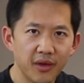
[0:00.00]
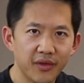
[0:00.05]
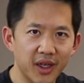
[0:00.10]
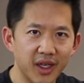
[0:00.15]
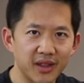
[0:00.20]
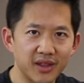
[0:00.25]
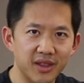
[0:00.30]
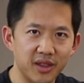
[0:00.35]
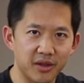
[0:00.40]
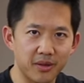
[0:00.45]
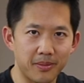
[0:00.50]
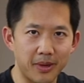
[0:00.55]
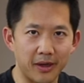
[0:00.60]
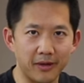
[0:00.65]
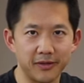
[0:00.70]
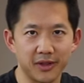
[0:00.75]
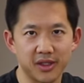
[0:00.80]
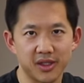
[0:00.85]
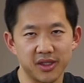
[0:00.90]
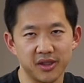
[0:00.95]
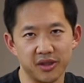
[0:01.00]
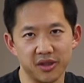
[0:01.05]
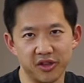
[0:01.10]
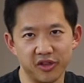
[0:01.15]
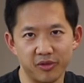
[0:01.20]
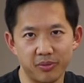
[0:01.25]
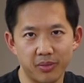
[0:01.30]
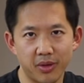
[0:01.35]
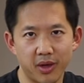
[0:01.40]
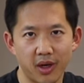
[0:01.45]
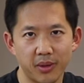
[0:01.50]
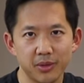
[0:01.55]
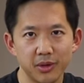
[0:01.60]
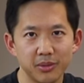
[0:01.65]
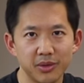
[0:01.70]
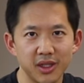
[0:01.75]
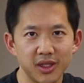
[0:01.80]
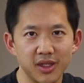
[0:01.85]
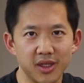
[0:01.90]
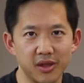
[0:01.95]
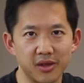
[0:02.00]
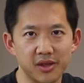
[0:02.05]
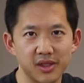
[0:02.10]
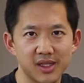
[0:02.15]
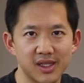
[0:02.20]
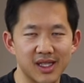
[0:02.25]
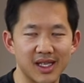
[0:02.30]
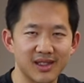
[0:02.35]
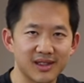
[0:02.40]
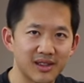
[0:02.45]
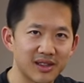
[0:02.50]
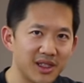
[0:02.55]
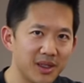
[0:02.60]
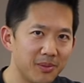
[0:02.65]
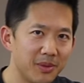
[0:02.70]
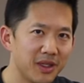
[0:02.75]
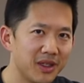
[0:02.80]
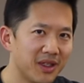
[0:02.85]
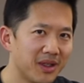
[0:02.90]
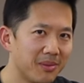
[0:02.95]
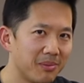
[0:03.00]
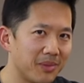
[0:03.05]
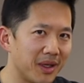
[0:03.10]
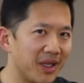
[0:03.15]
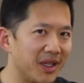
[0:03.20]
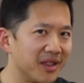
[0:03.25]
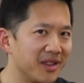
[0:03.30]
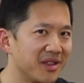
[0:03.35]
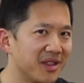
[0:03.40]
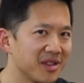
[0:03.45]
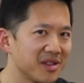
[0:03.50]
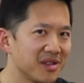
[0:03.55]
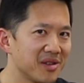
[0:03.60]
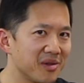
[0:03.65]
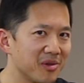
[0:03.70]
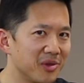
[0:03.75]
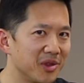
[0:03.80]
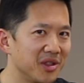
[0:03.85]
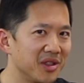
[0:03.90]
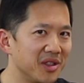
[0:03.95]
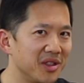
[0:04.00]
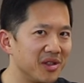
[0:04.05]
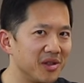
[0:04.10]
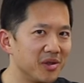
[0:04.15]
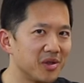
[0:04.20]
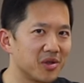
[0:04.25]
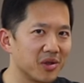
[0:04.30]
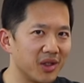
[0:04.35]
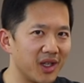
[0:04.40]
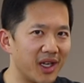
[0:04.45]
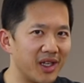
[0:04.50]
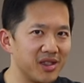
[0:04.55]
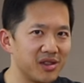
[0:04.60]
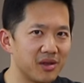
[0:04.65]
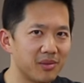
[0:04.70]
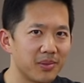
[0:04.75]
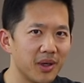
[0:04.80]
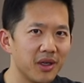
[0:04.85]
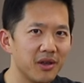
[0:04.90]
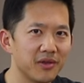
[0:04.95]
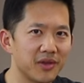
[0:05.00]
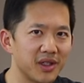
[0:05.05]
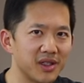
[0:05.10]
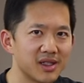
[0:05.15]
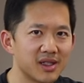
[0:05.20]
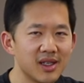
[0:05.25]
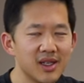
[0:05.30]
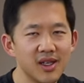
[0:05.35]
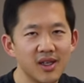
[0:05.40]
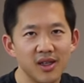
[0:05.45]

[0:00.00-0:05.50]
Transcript: have anterior pelvic tilt, you've probably noticed that sleeping in bed doesn't really neutralize your pelvis.